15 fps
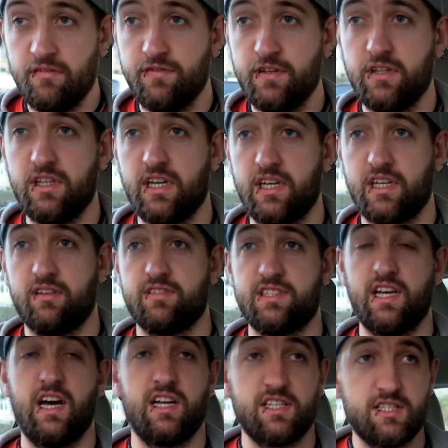feel like I've
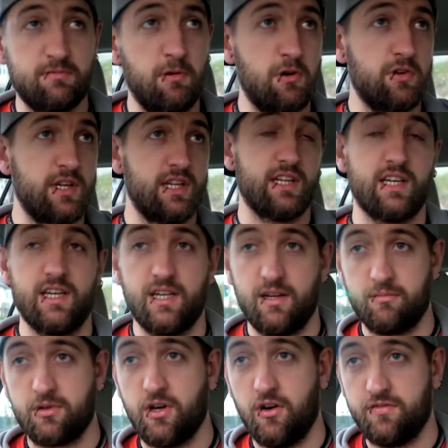started smoking again.
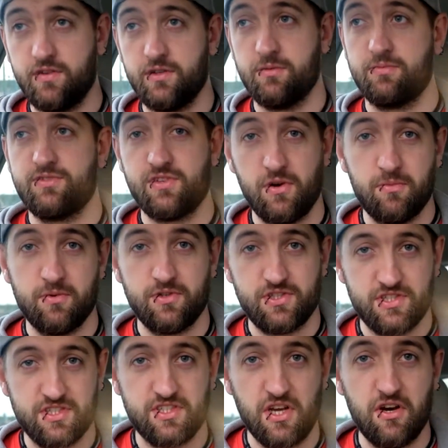I'm coughing up so much
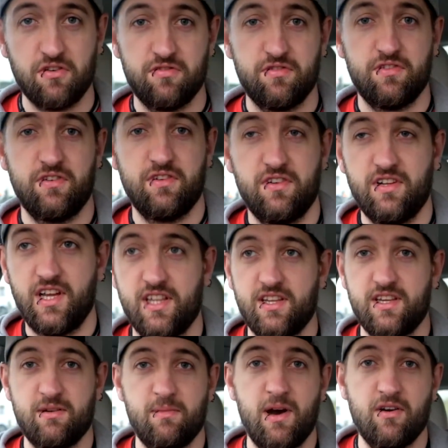stuff. Like,
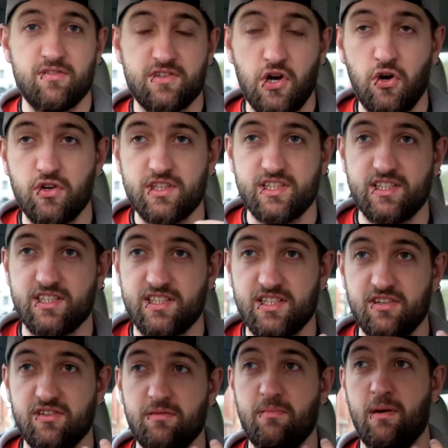the amount of toxins that
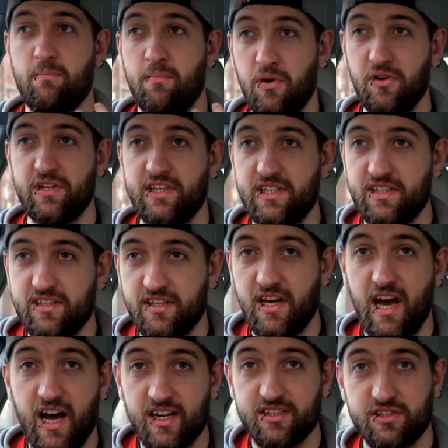are in my body
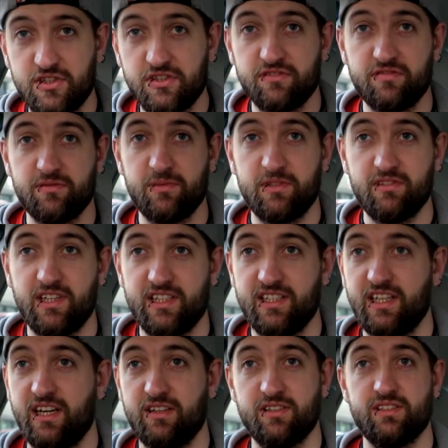that aren't good for me right
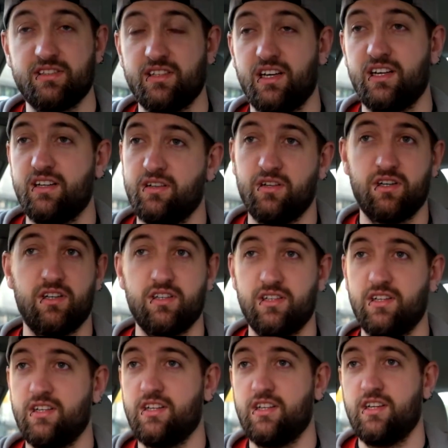now, it's like, oh,
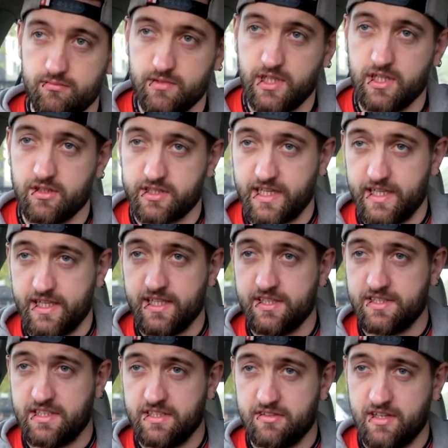it'll get
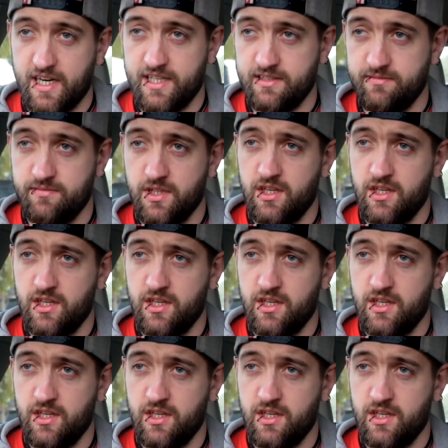easier, right?